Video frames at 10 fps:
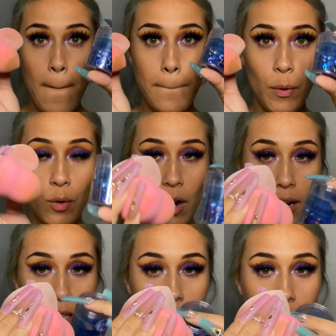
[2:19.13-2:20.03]

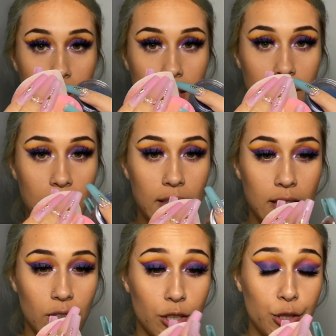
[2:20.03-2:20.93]
products
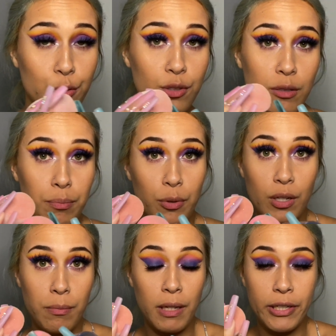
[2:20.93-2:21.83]
or used beauty
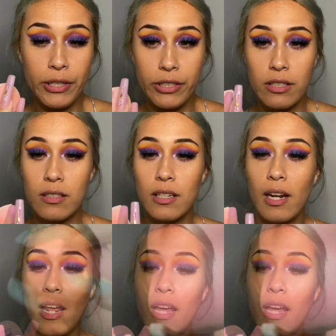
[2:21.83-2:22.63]
blenders today.